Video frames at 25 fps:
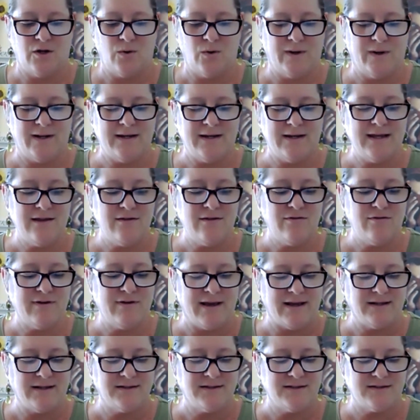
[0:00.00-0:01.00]
When he
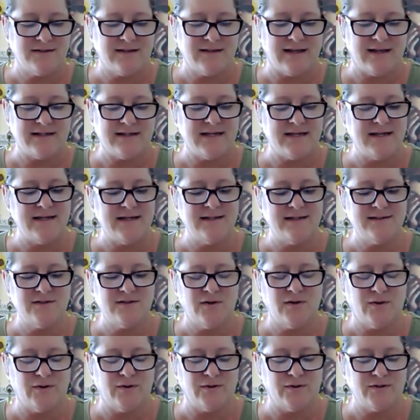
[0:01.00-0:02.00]
thinks that he is
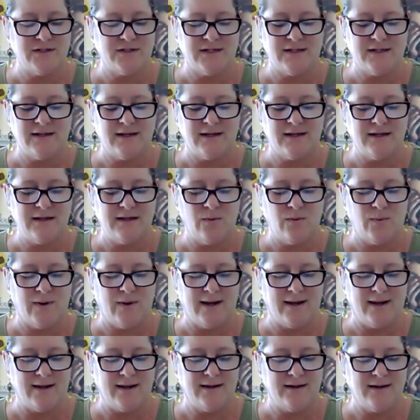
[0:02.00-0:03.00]
hurt in any
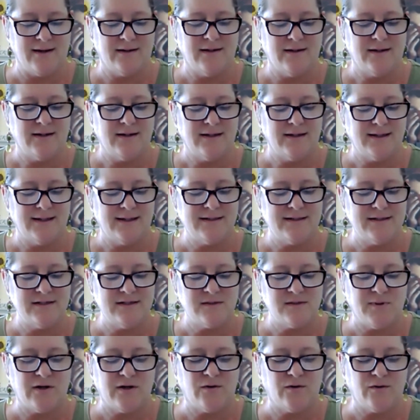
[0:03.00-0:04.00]
way, it is
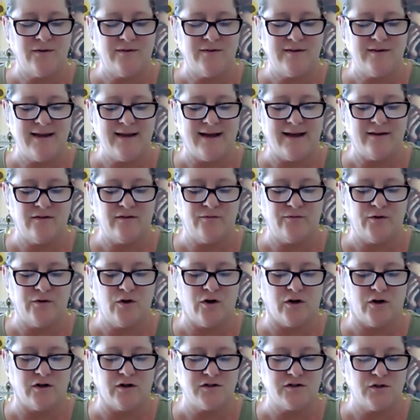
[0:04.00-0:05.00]
because he has
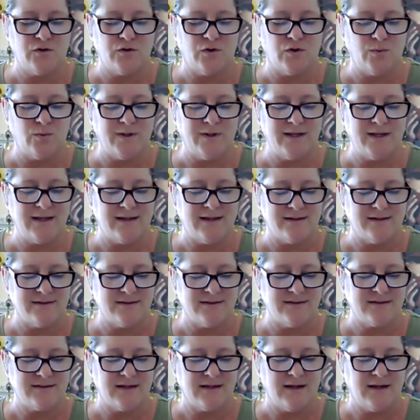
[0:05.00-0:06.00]
forgotten who he is
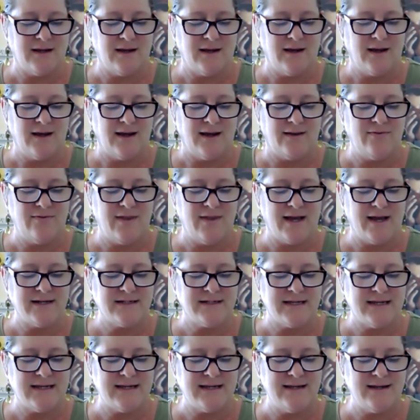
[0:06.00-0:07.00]
and that
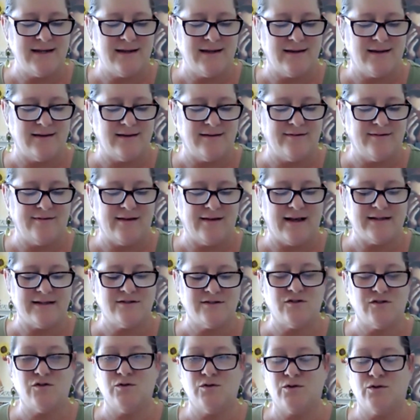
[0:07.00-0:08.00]
he is
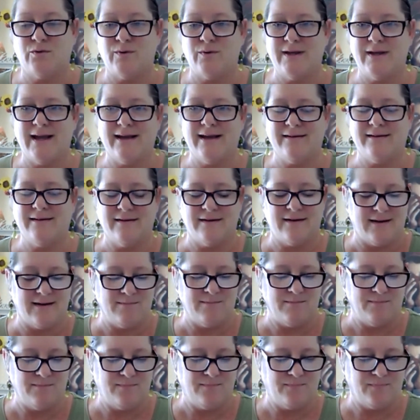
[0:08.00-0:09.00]
as you created
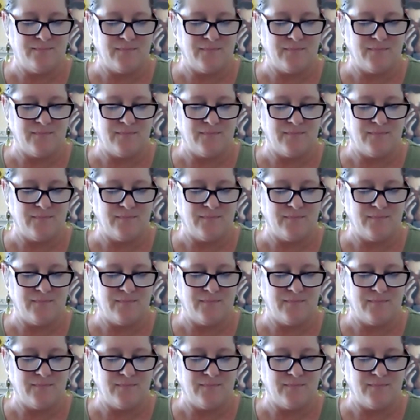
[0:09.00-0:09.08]
him.